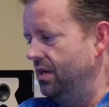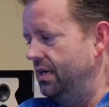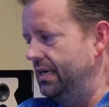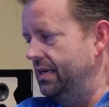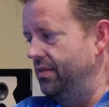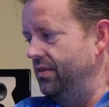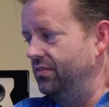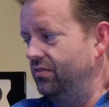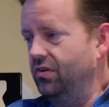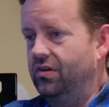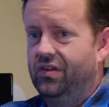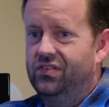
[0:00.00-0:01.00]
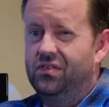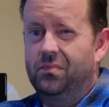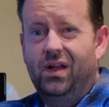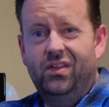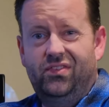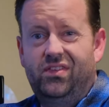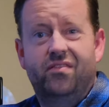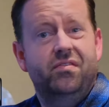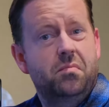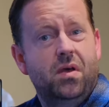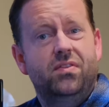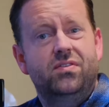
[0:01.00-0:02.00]
This took us about
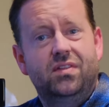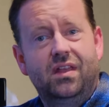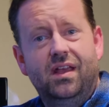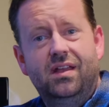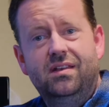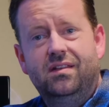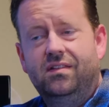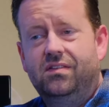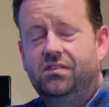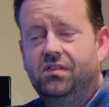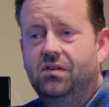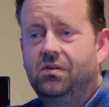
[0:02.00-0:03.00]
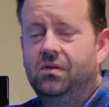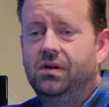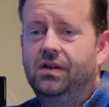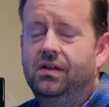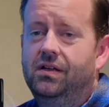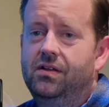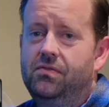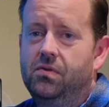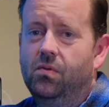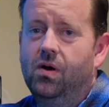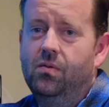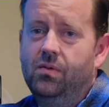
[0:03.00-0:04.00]
7 months to get, so if you
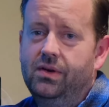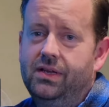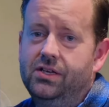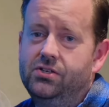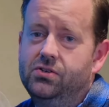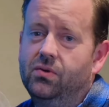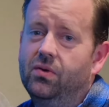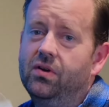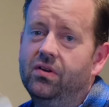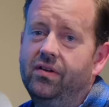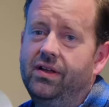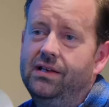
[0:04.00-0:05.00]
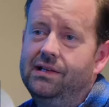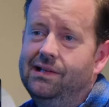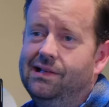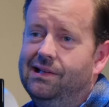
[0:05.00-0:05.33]
want one, get your order in.